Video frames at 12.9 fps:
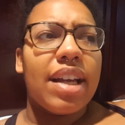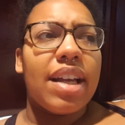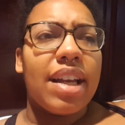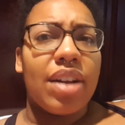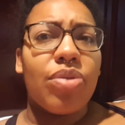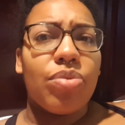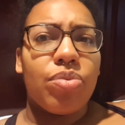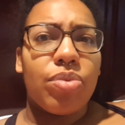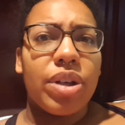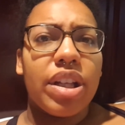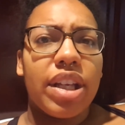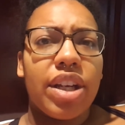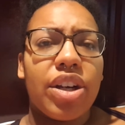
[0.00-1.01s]
It
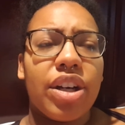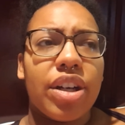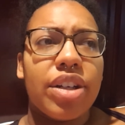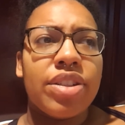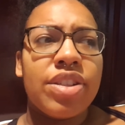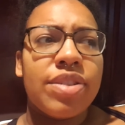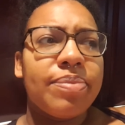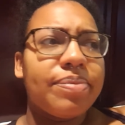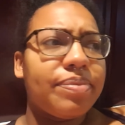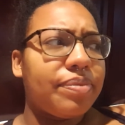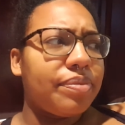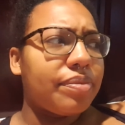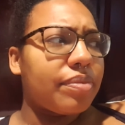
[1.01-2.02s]
really hurts.
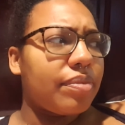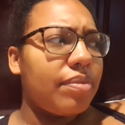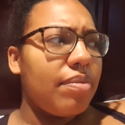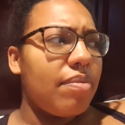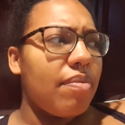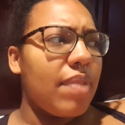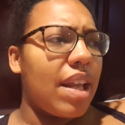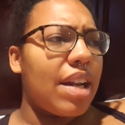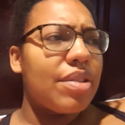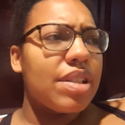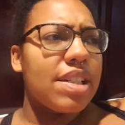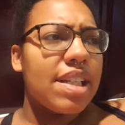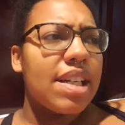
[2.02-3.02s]
And
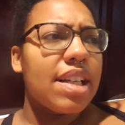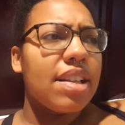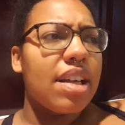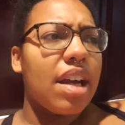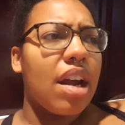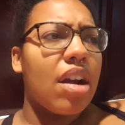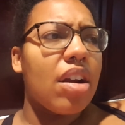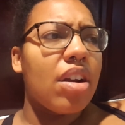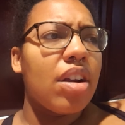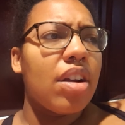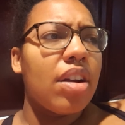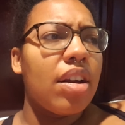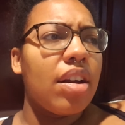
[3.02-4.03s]
I was sitting there.
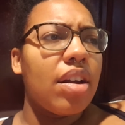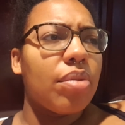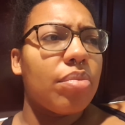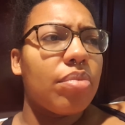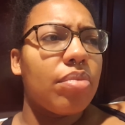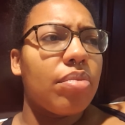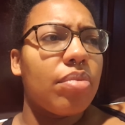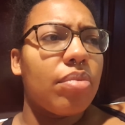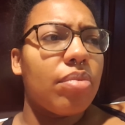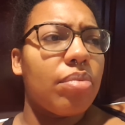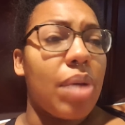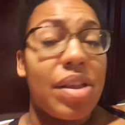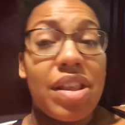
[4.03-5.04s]

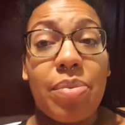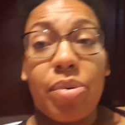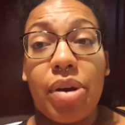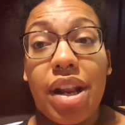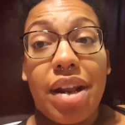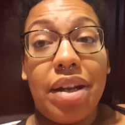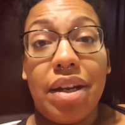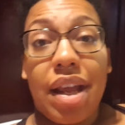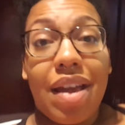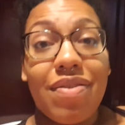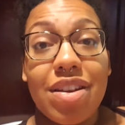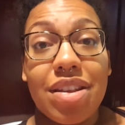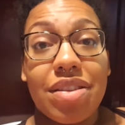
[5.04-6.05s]
At that point, I didn't
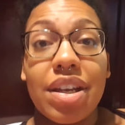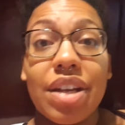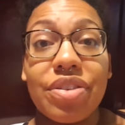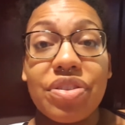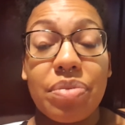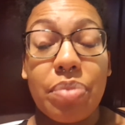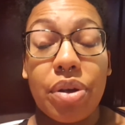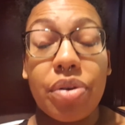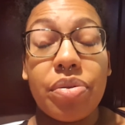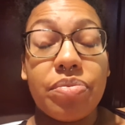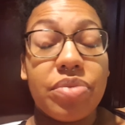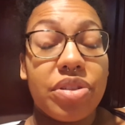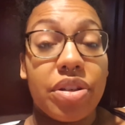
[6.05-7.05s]
have anything else to
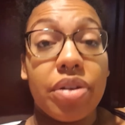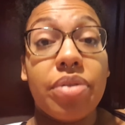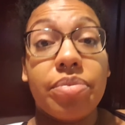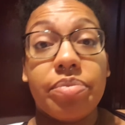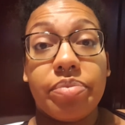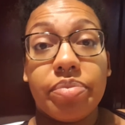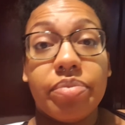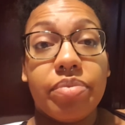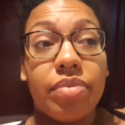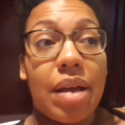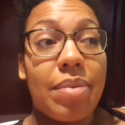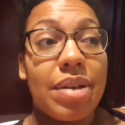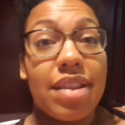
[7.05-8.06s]
poop. So,
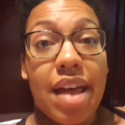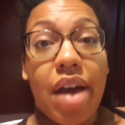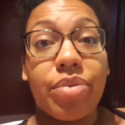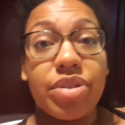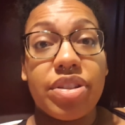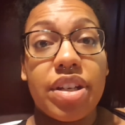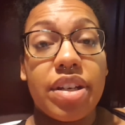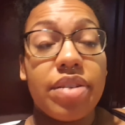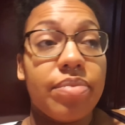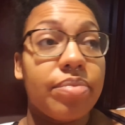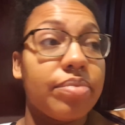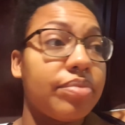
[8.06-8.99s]
I mean, that was done.